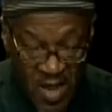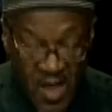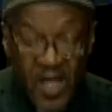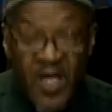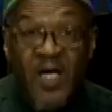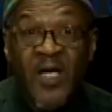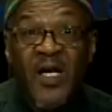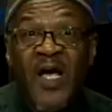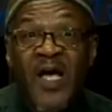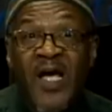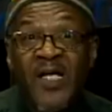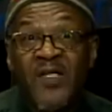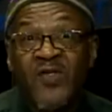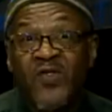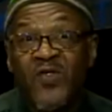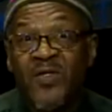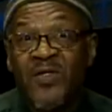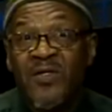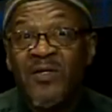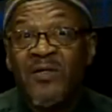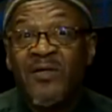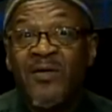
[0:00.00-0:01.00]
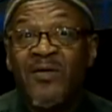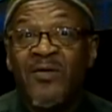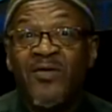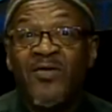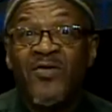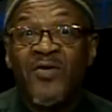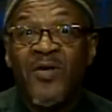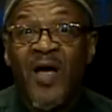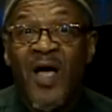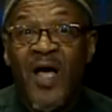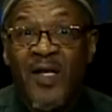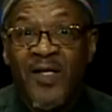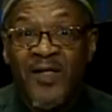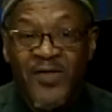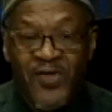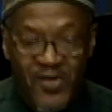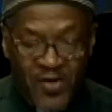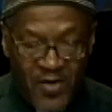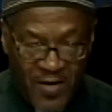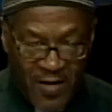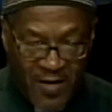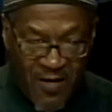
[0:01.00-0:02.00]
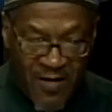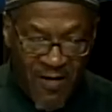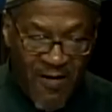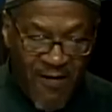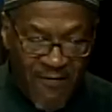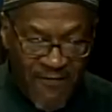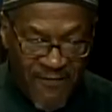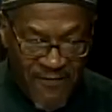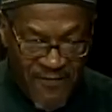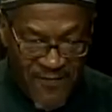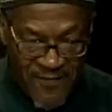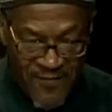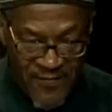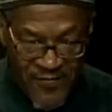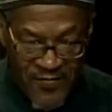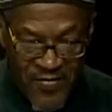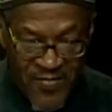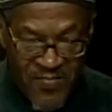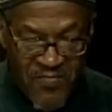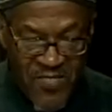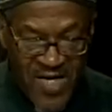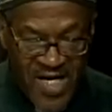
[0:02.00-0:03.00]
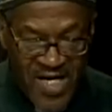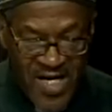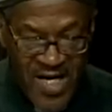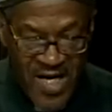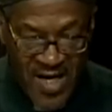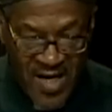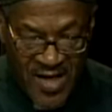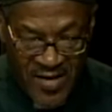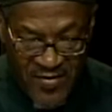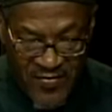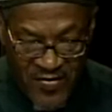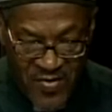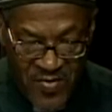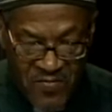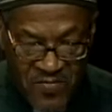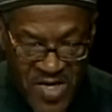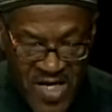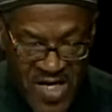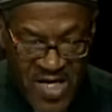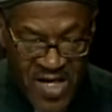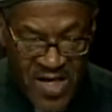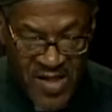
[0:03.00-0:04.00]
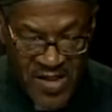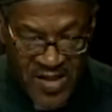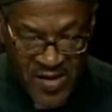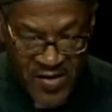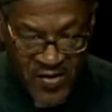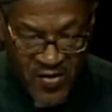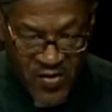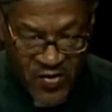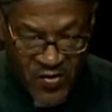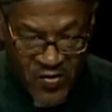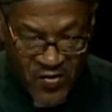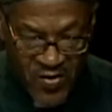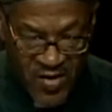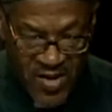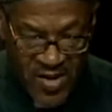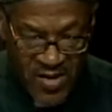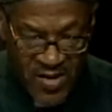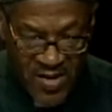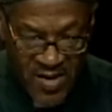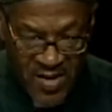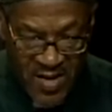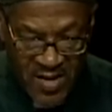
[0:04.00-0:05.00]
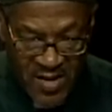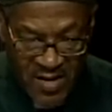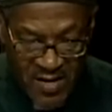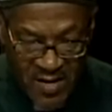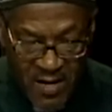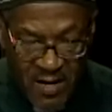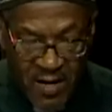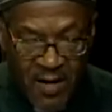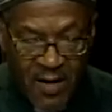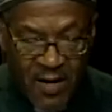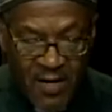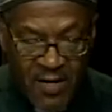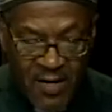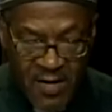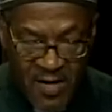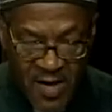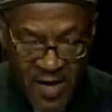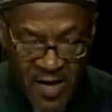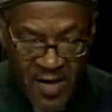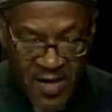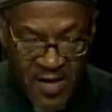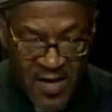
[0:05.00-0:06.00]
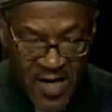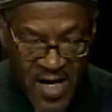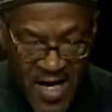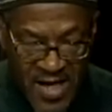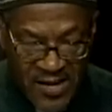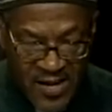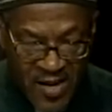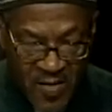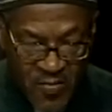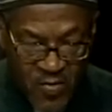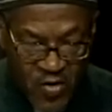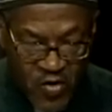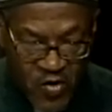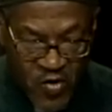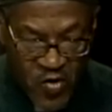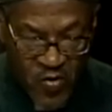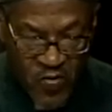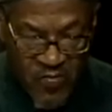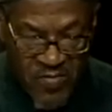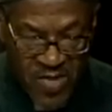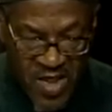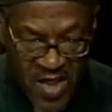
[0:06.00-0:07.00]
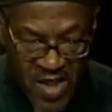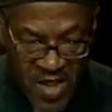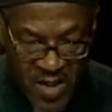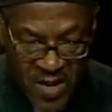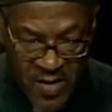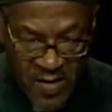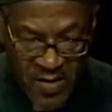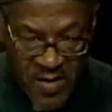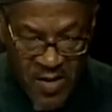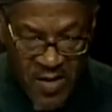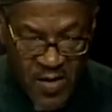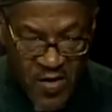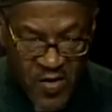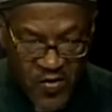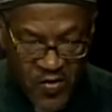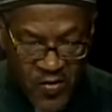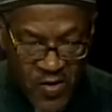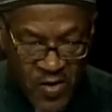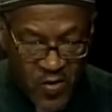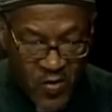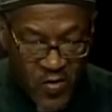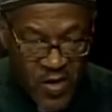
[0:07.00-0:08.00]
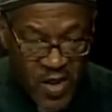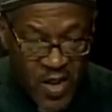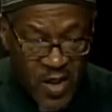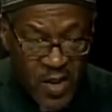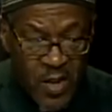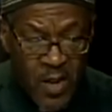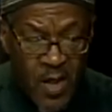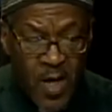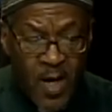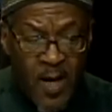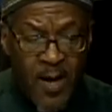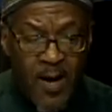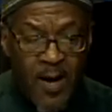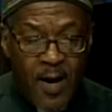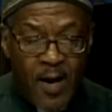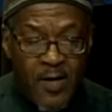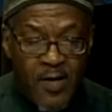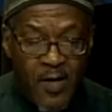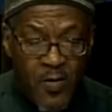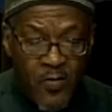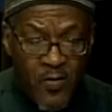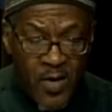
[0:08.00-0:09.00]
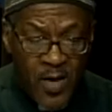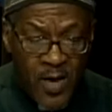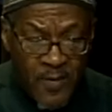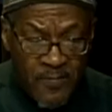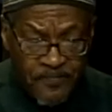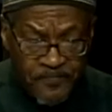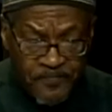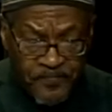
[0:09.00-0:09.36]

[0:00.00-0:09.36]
enhancing your knowledge of the media industry, the non-commercial media industry. Okay, on the